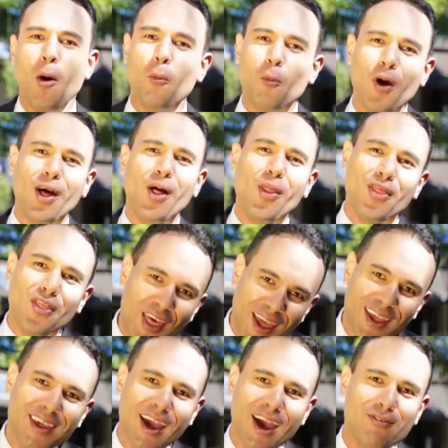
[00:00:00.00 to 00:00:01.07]
Well, there
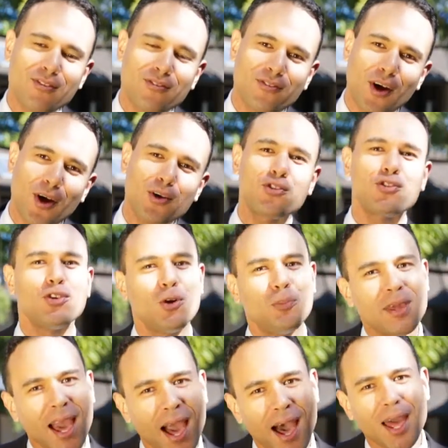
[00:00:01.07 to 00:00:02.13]
you have it, folks. You'll
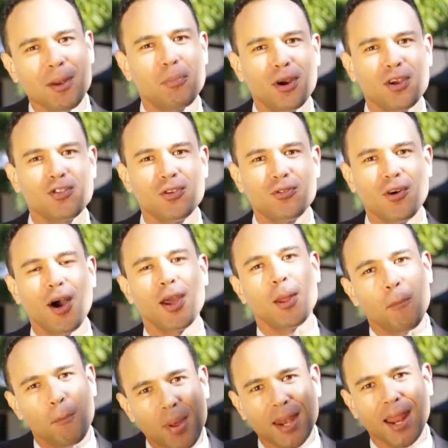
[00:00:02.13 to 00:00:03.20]
be hard pressed to find a
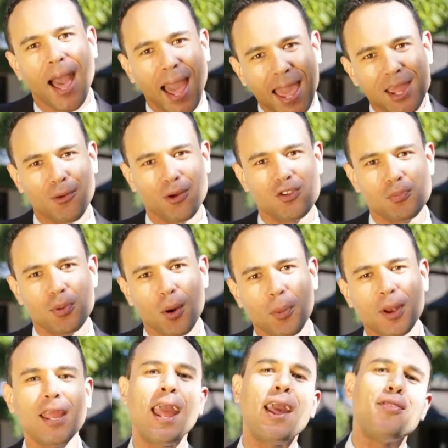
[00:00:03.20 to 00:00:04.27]
better acreage
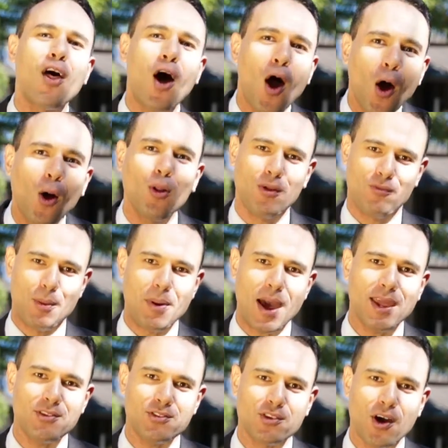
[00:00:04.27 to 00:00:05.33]
property in the whole of the
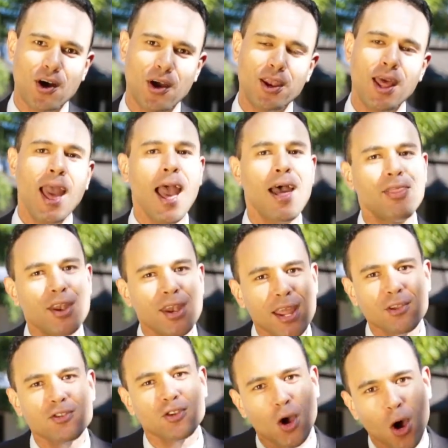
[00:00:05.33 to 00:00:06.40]
Bayside, and the
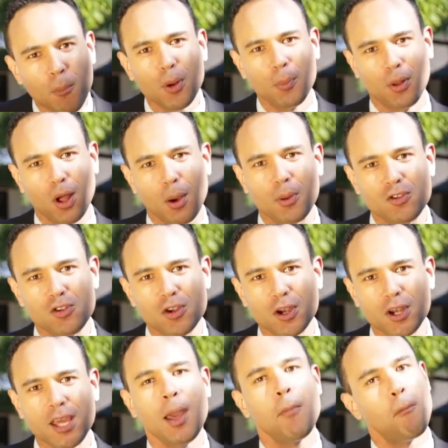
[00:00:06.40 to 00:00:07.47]
next comparable
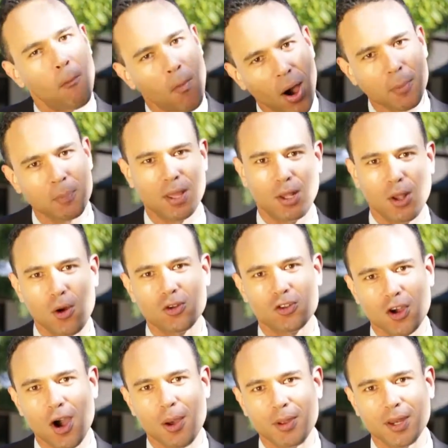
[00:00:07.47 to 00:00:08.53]
opportunity might be a long
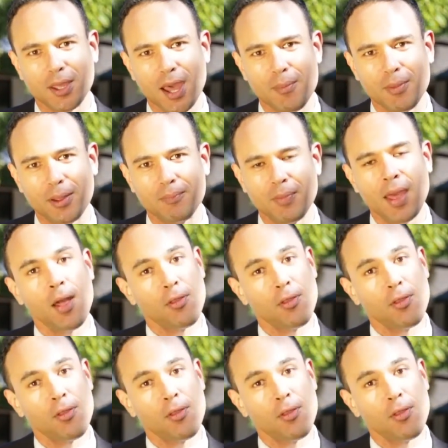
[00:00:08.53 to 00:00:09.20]
time in coming.